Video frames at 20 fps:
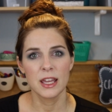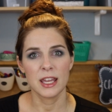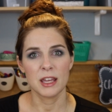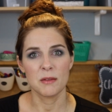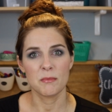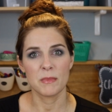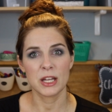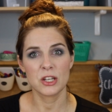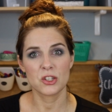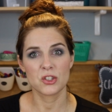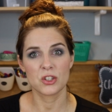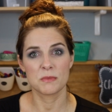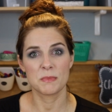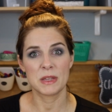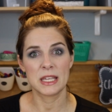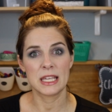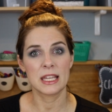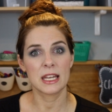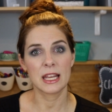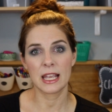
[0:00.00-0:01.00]
It might just
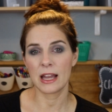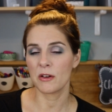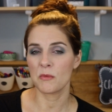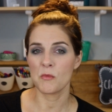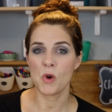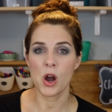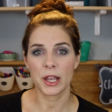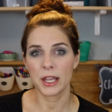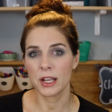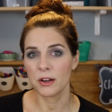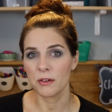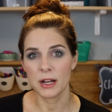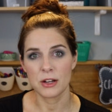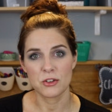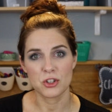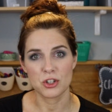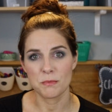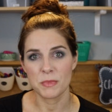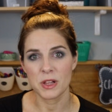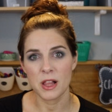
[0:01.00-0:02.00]
be getting out and walking
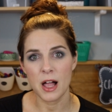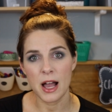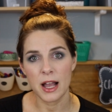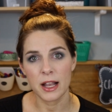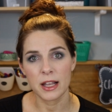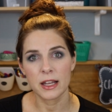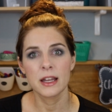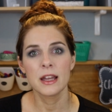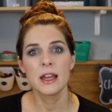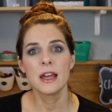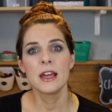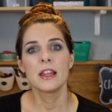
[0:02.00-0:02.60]
around your block.